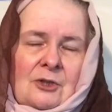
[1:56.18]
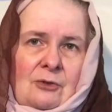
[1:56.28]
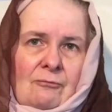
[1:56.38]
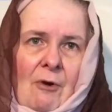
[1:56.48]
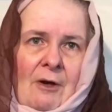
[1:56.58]

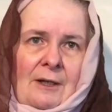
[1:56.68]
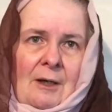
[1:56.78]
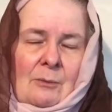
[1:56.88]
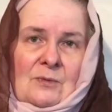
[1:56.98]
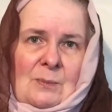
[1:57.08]
Too right,
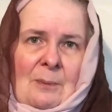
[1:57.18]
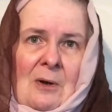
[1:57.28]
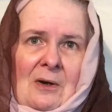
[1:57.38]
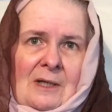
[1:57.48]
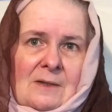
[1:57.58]
I was
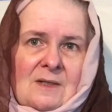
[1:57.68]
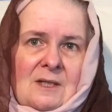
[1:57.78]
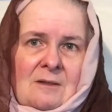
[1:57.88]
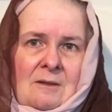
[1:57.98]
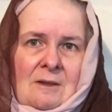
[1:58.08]

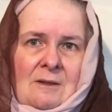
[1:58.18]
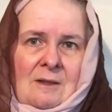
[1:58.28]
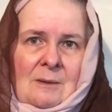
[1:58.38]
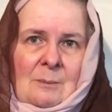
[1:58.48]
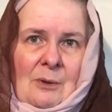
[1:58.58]
surprised,
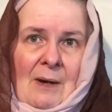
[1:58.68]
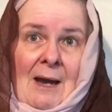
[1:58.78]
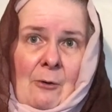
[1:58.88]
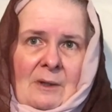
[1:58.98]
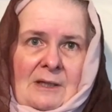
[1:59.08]
put
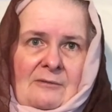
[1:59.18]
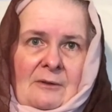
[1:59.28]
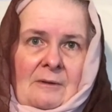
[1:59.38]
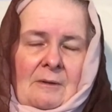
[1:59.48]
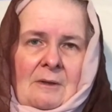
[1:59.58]
out
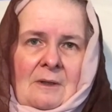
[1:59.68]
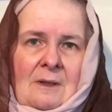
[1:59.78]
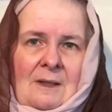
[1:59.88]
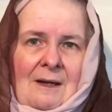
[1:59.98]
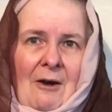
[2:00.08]
even.
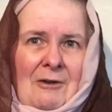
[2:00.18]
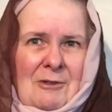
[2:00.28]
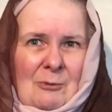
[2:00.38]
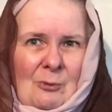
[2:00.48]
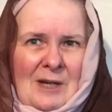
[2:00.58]
I
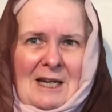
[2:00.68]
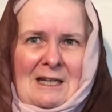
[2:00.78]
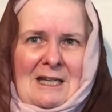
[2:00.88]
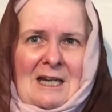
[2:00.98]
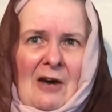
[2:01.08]
thought
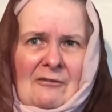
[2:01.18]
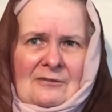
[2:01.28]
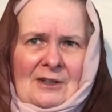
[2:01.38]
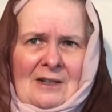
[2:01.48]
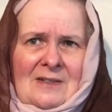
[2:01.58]
he
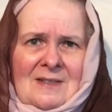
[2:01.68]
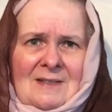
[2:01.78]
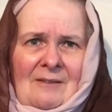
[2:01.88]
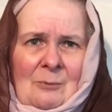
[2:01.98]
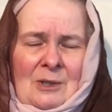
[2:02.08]
loved
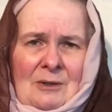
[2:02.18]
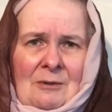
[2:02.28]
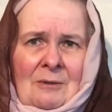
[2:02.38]
us, we